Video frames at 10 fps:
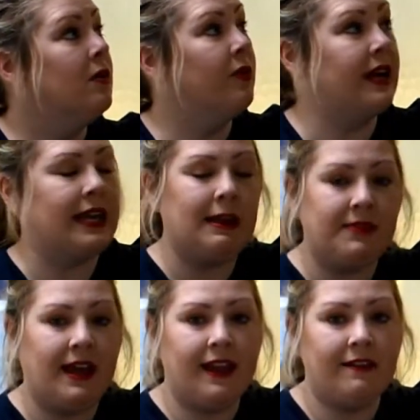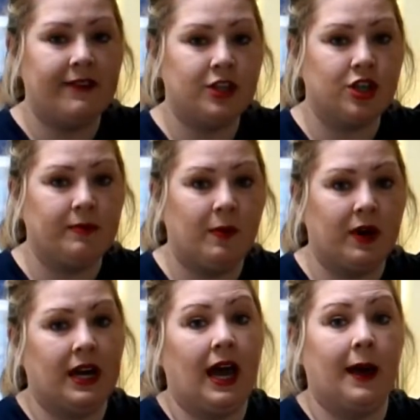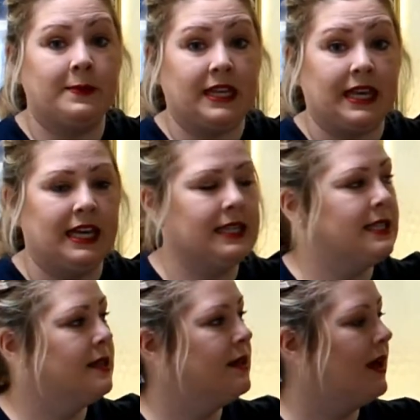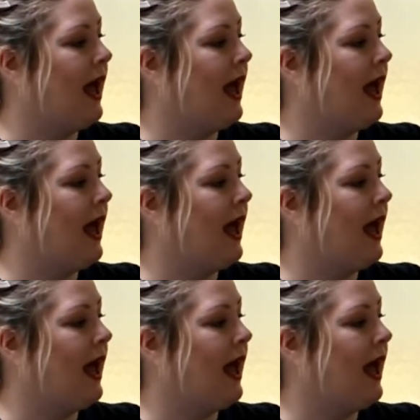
We're going to keep that light fixture, but we're going to update it.